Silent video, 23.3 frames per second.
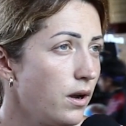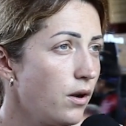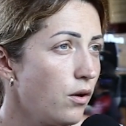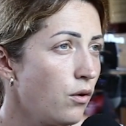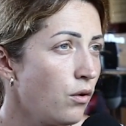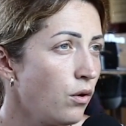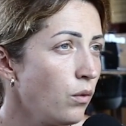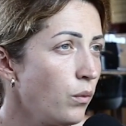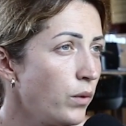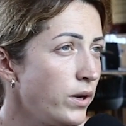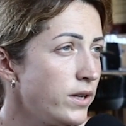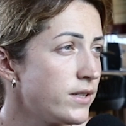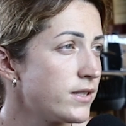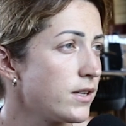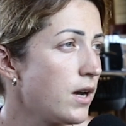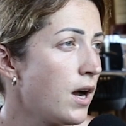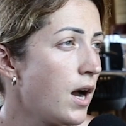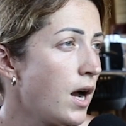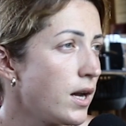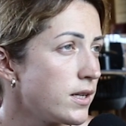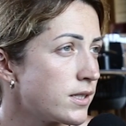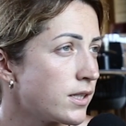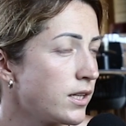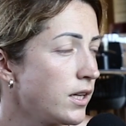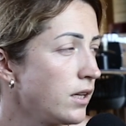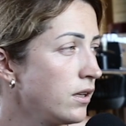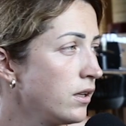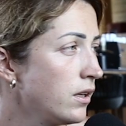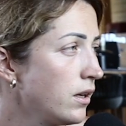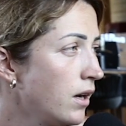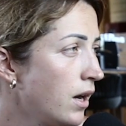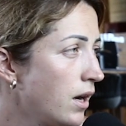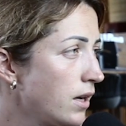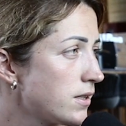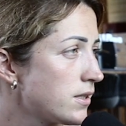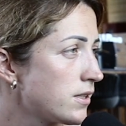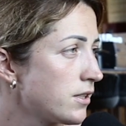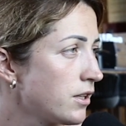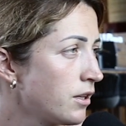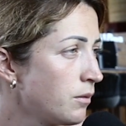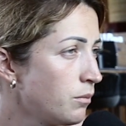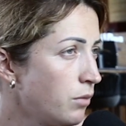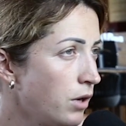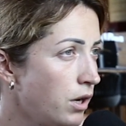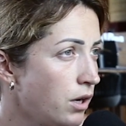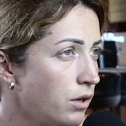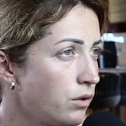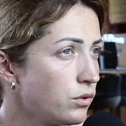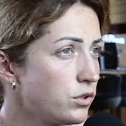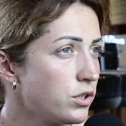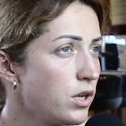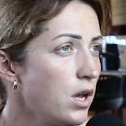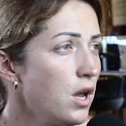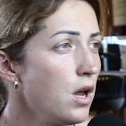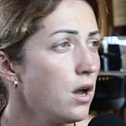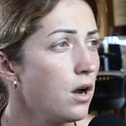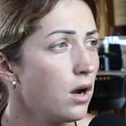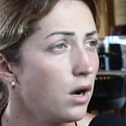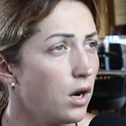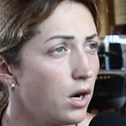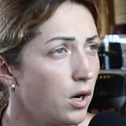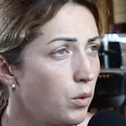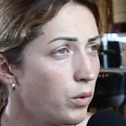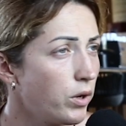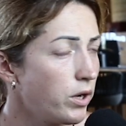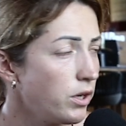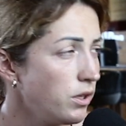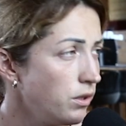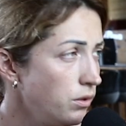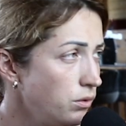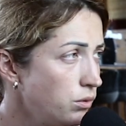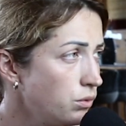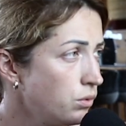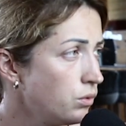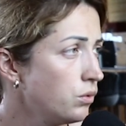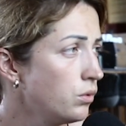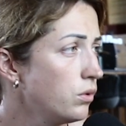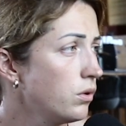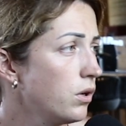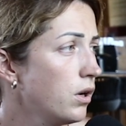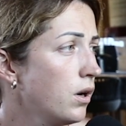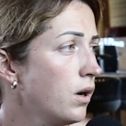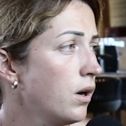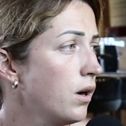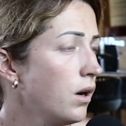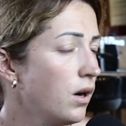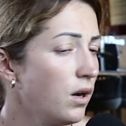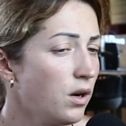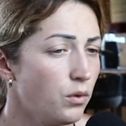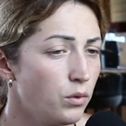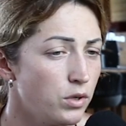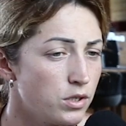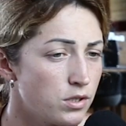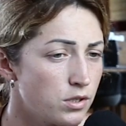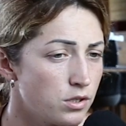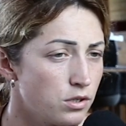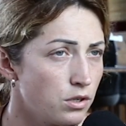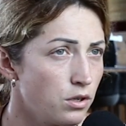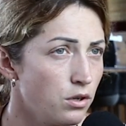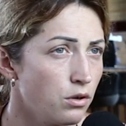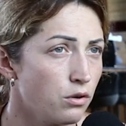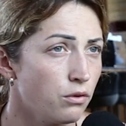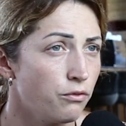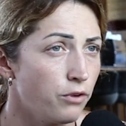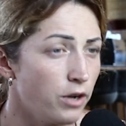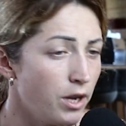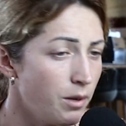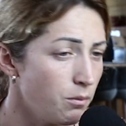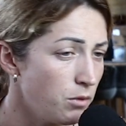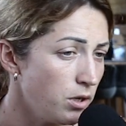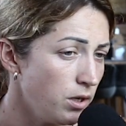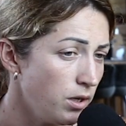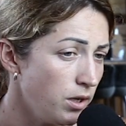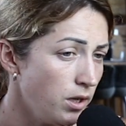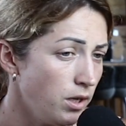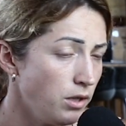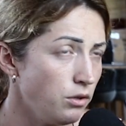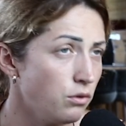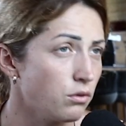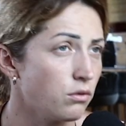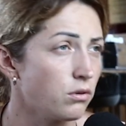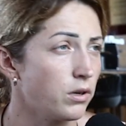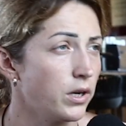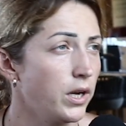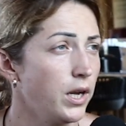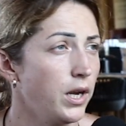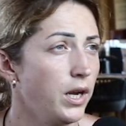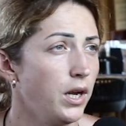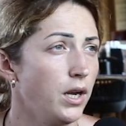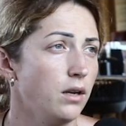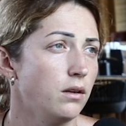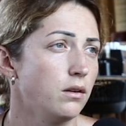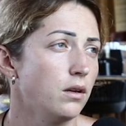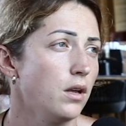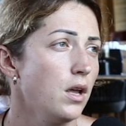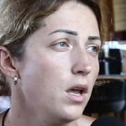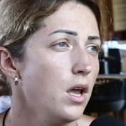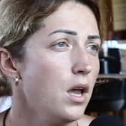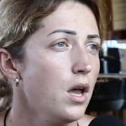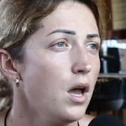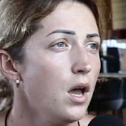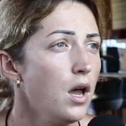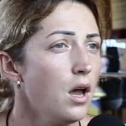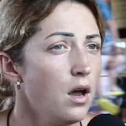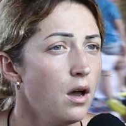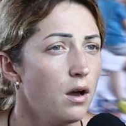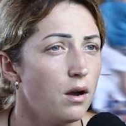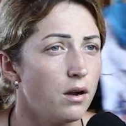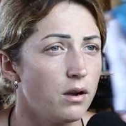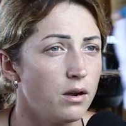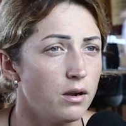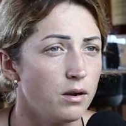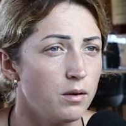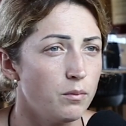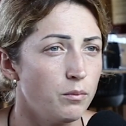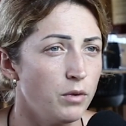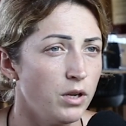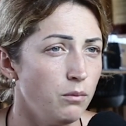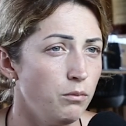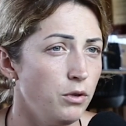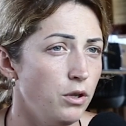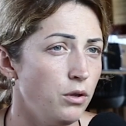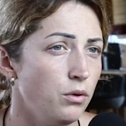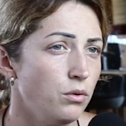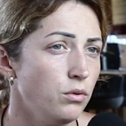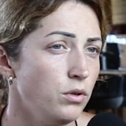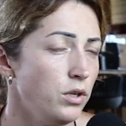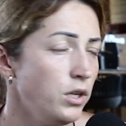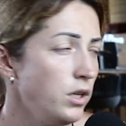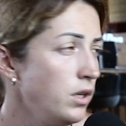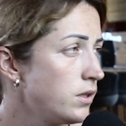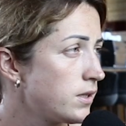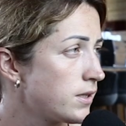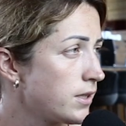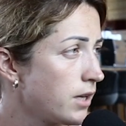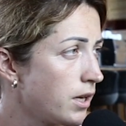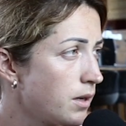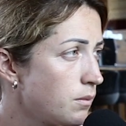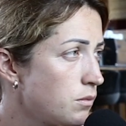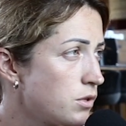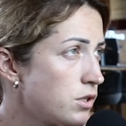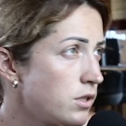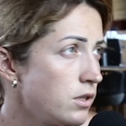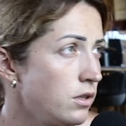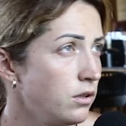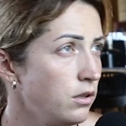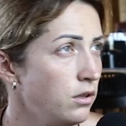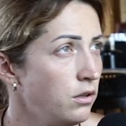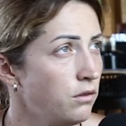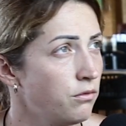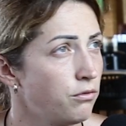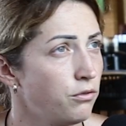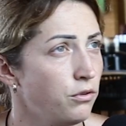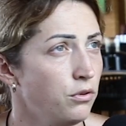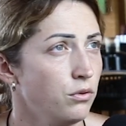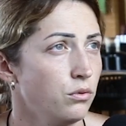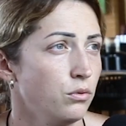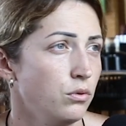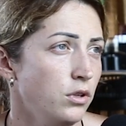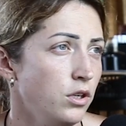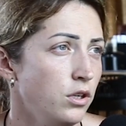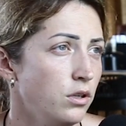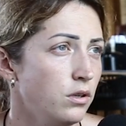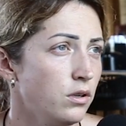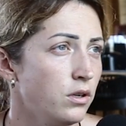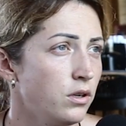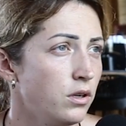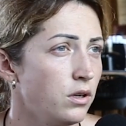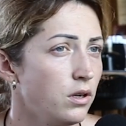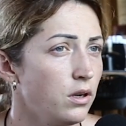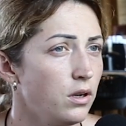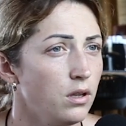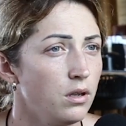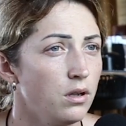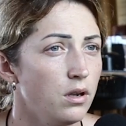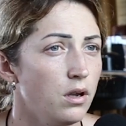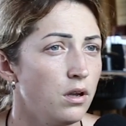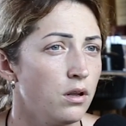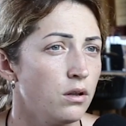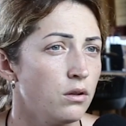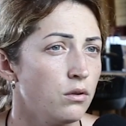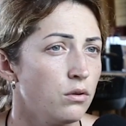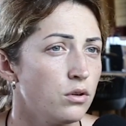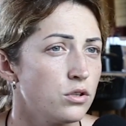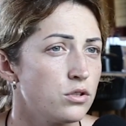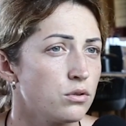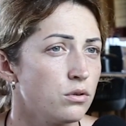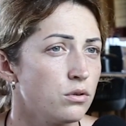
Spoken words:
always asking us about how are you, how is your family in Ukraine. Maybe you need something. If you need a lot